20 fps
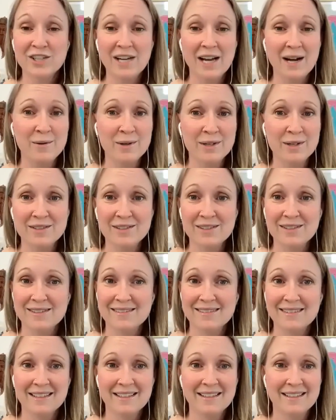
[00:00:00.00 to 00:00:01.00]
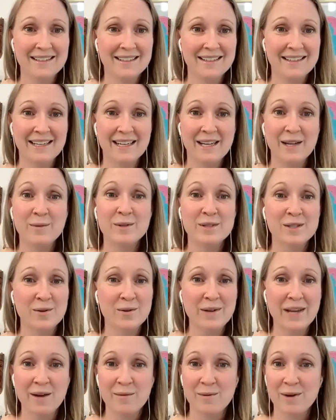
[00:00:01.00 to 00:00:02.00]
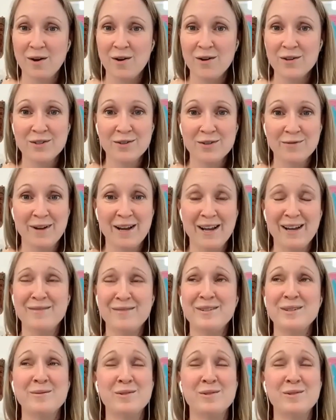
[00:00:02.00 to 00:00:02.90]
showers, It was okay. We all survived.